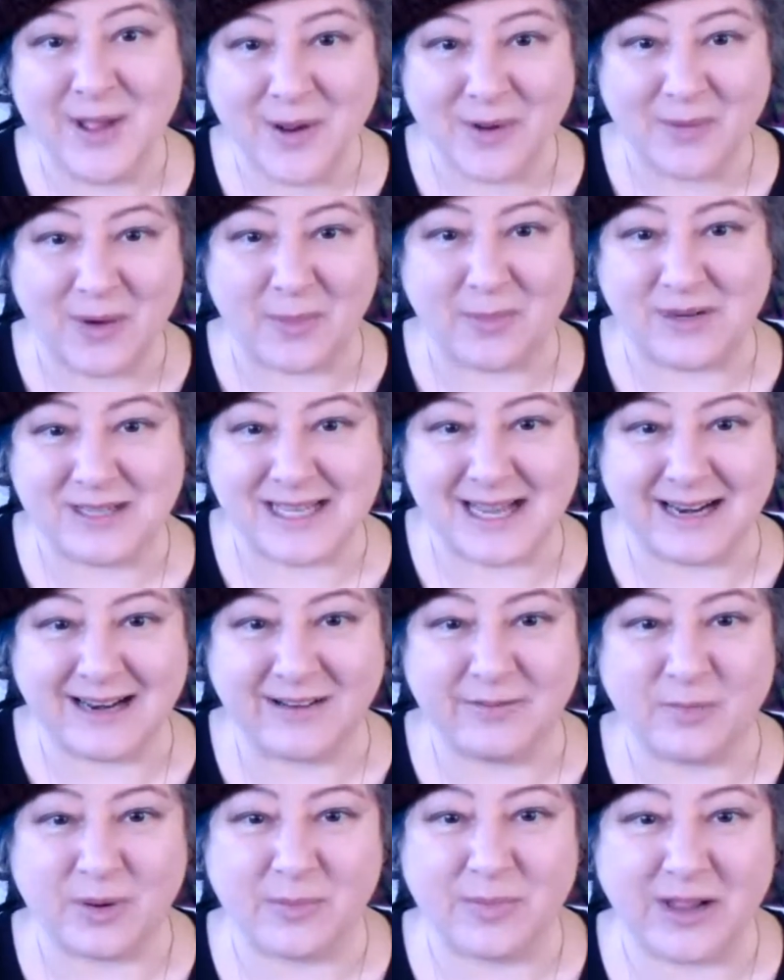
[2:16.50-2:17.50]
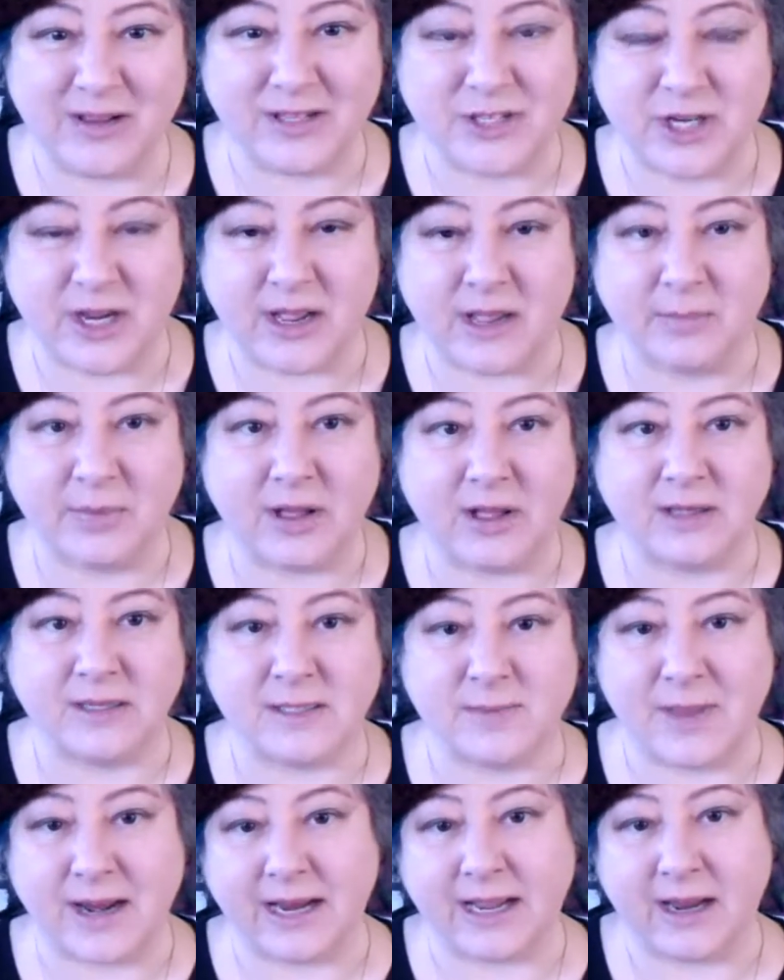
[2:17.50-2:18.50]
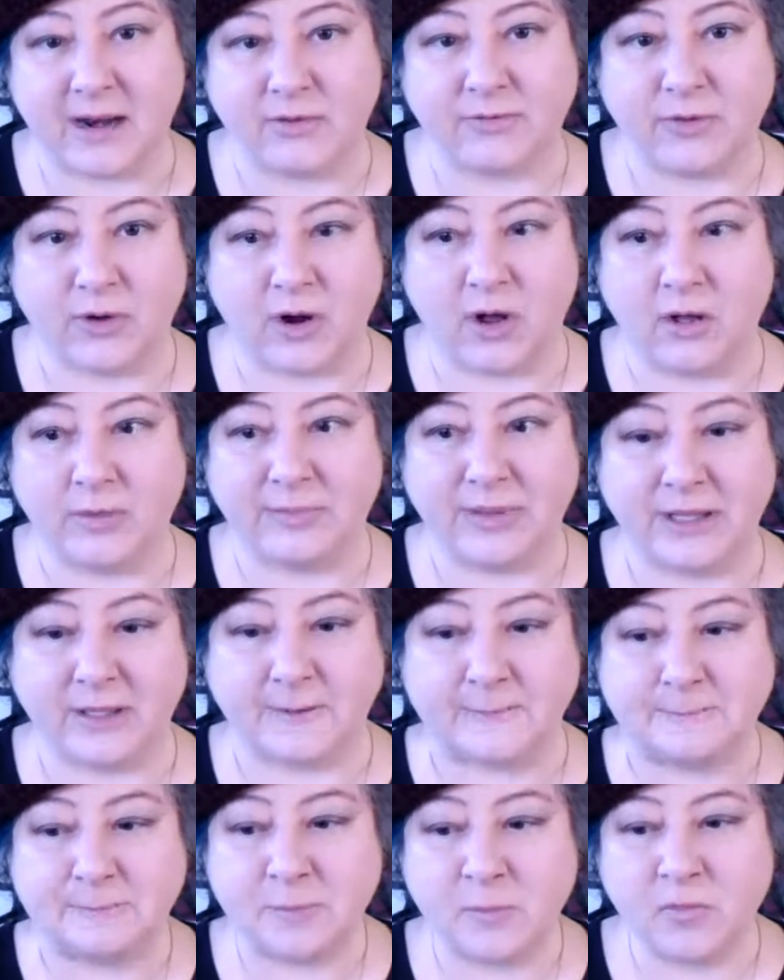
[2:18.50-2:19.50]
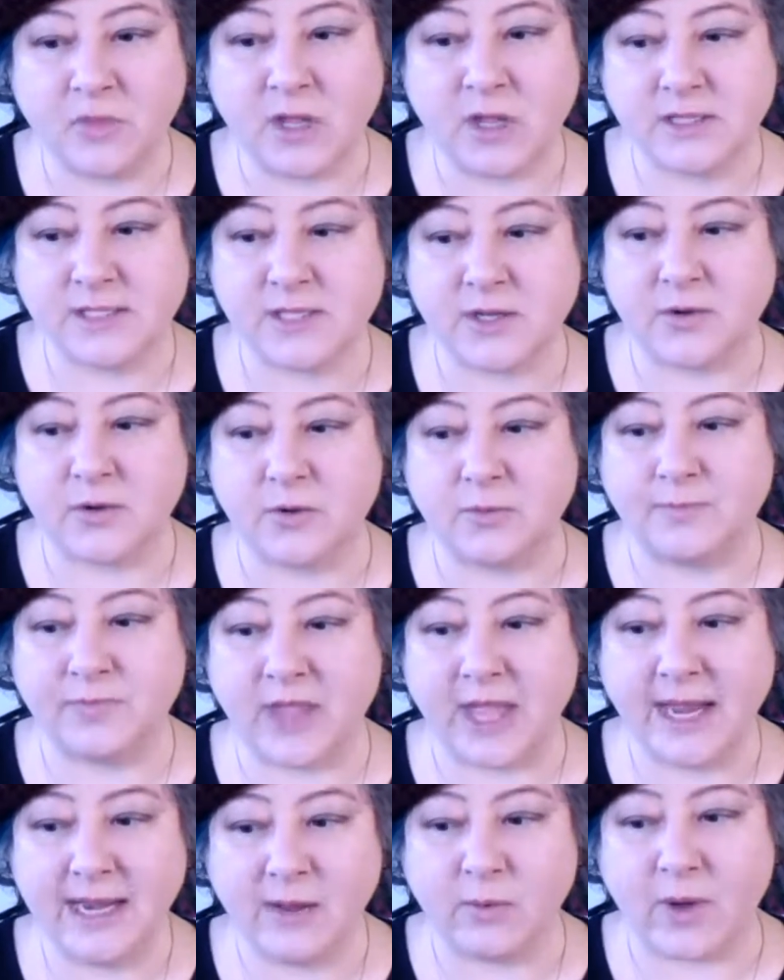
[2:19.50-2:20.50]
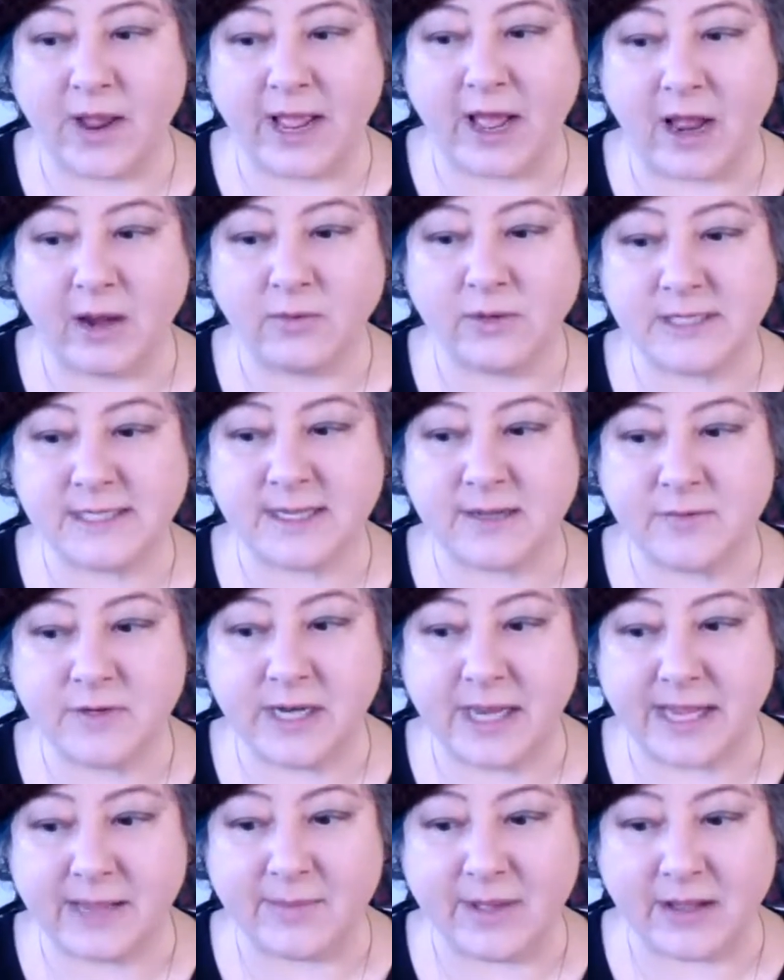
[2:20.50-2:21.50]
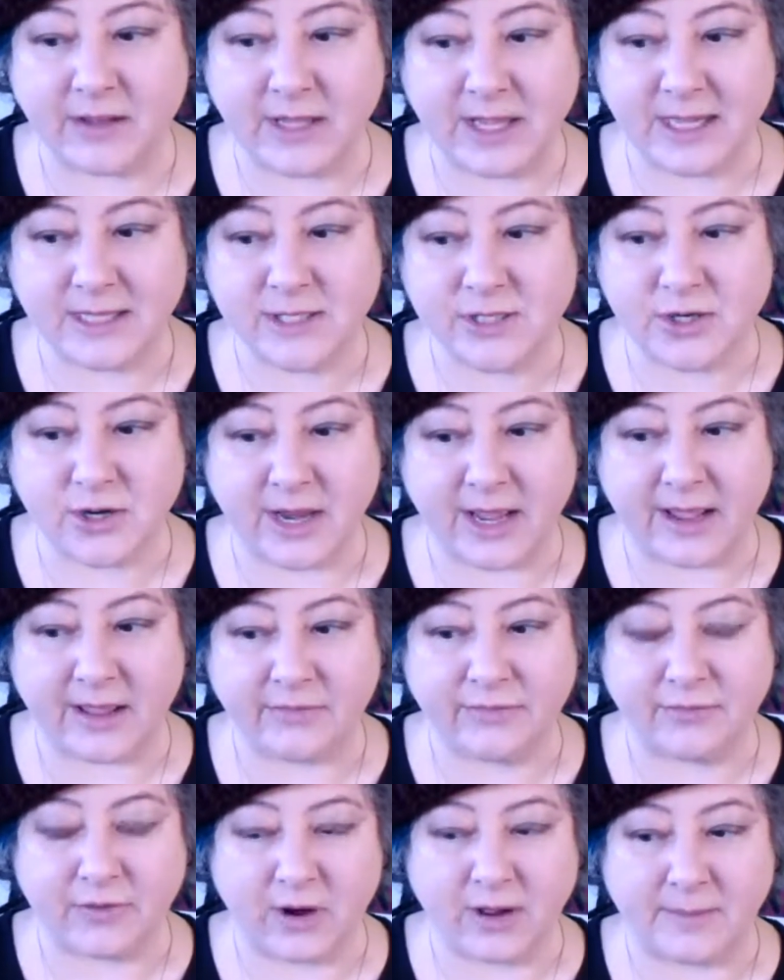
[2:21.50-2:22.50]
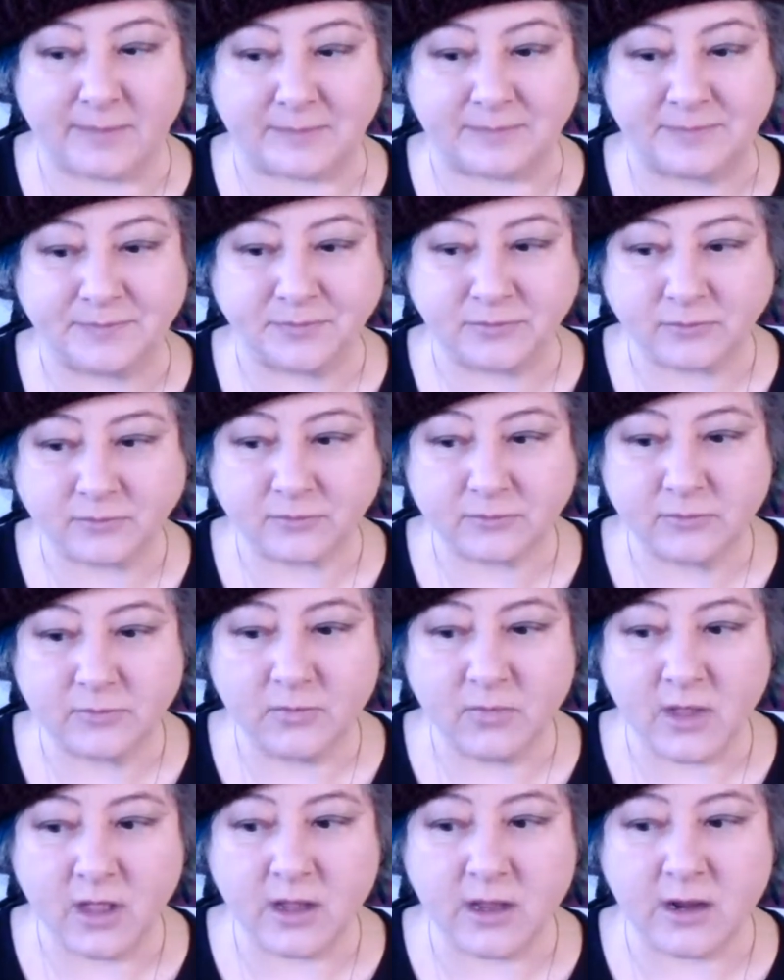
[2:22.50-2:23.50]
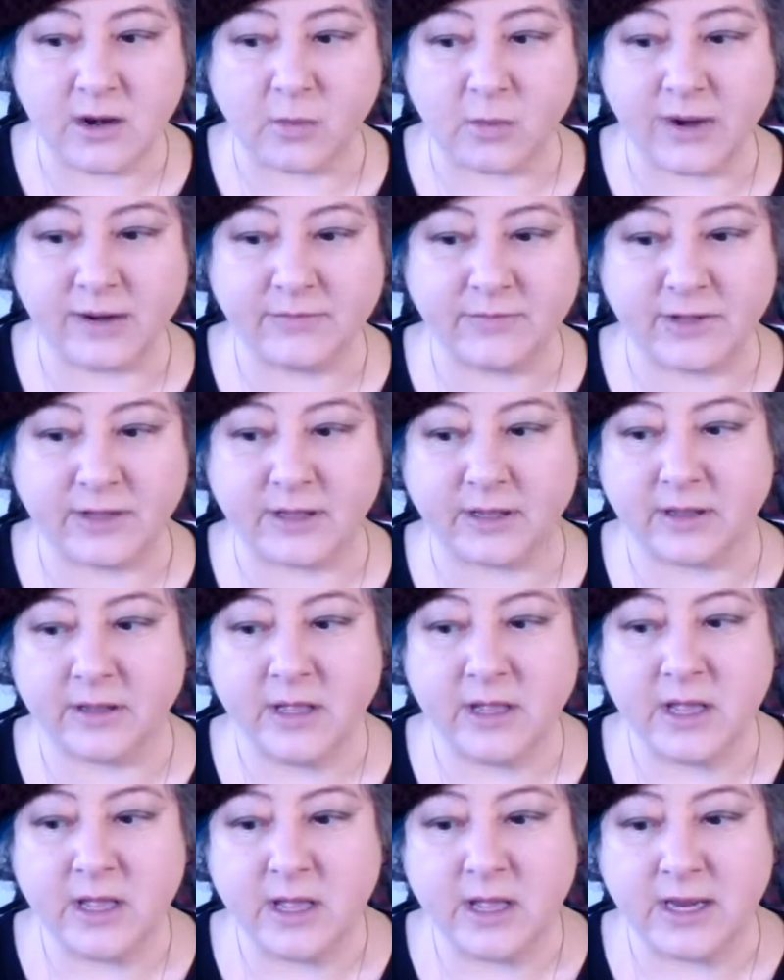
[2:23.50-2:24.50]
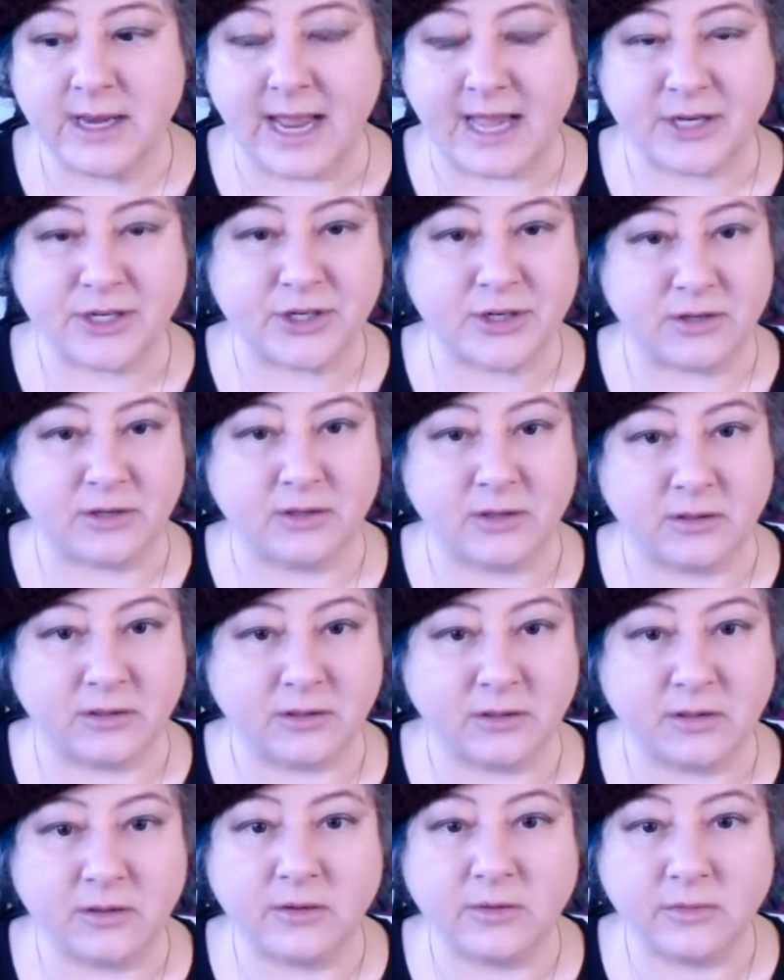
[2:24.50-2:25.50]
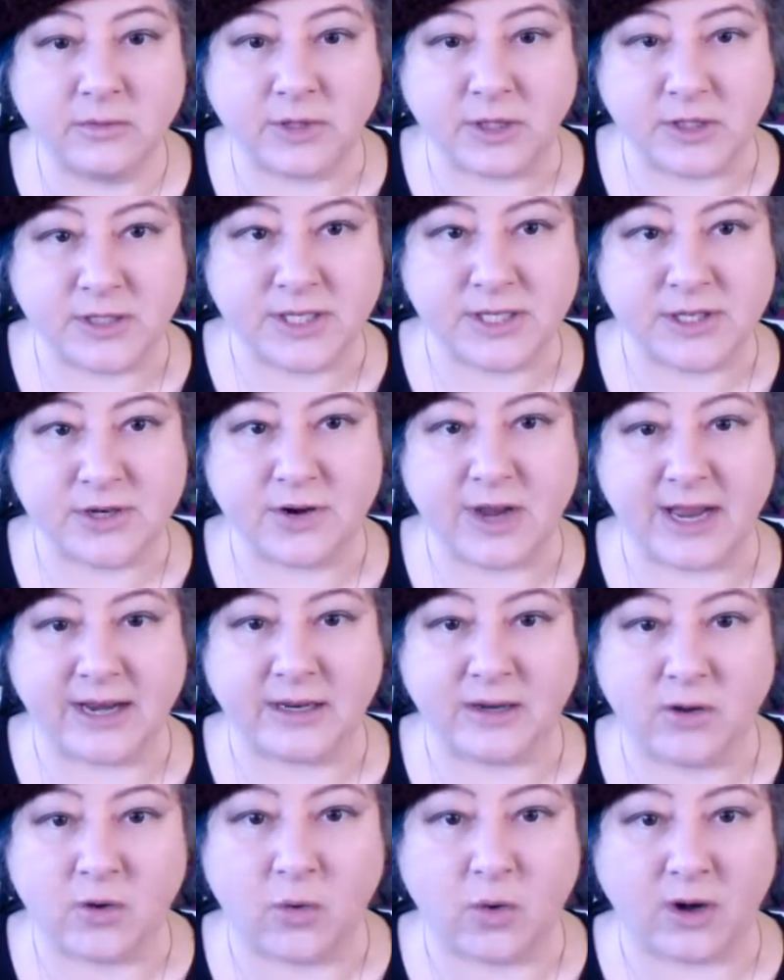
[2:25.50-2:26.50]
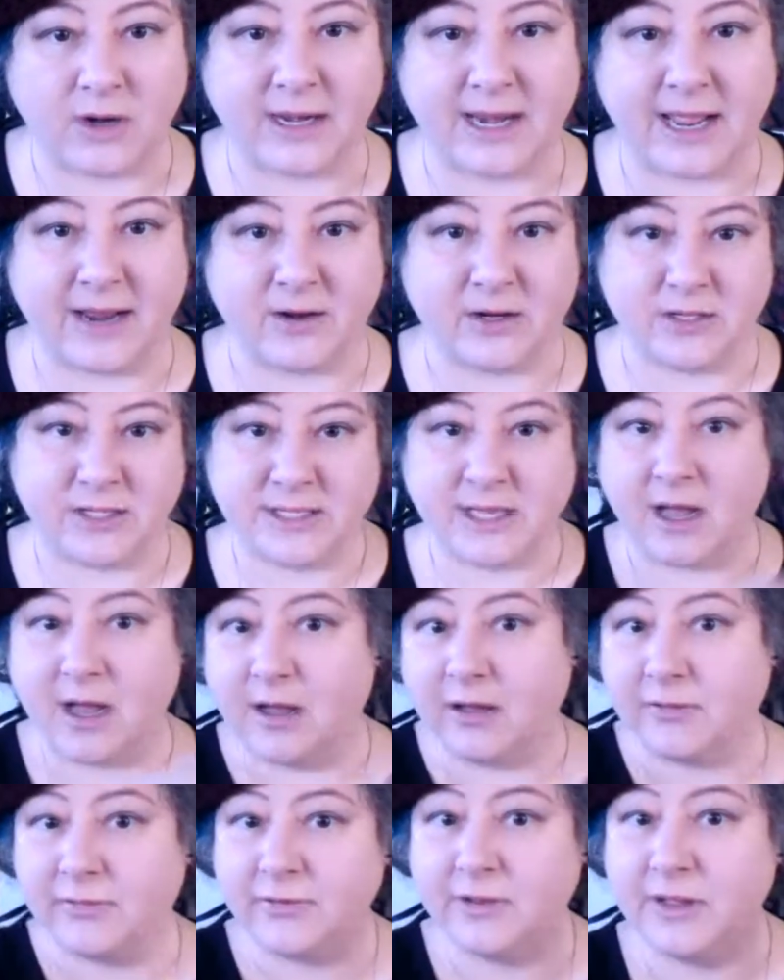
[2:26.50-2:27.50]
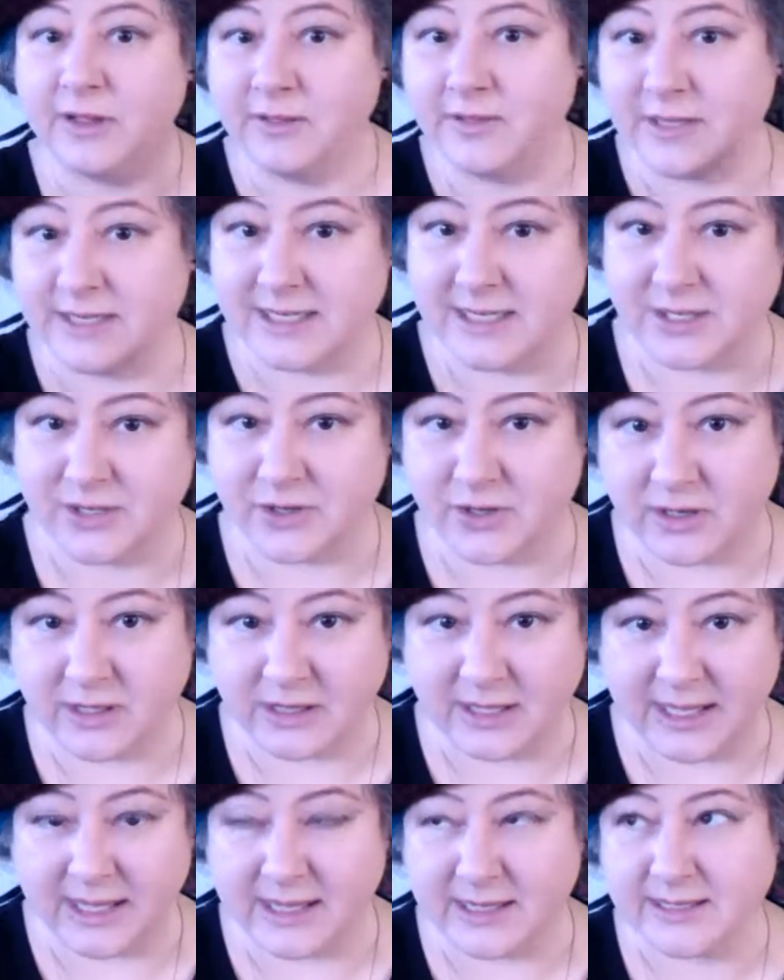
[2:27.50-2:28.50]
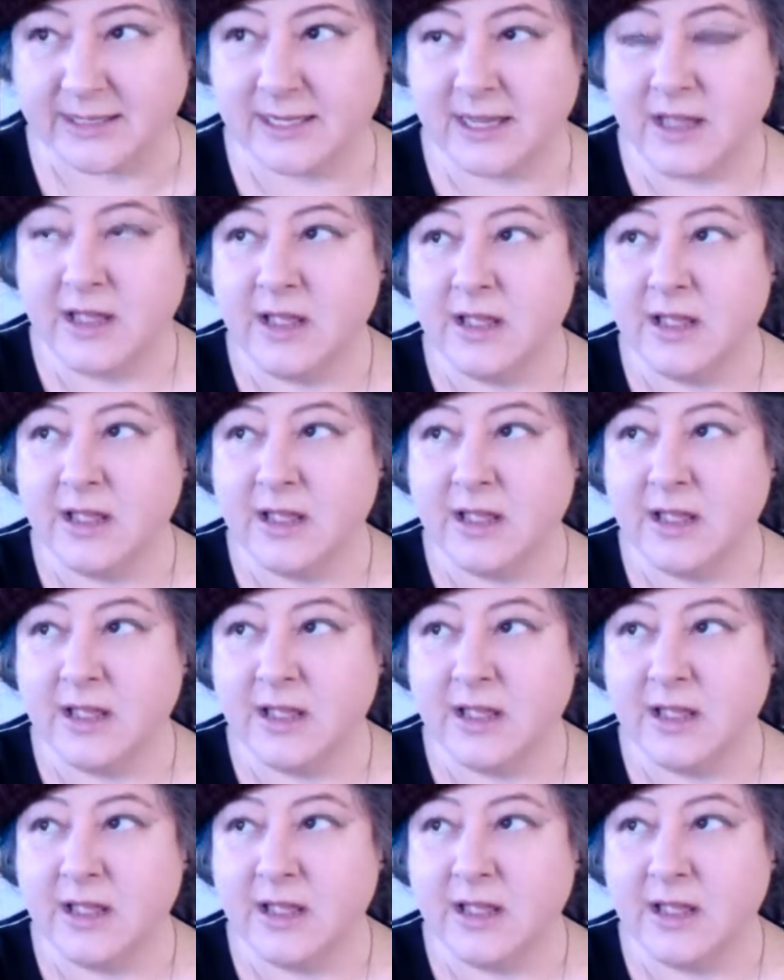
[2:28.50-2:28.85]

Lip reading: Representative Pramila Jayapal's Medicare for All bill. So anyway, I received an email yesterday from one of the National Nurses United coordinators of the district leads.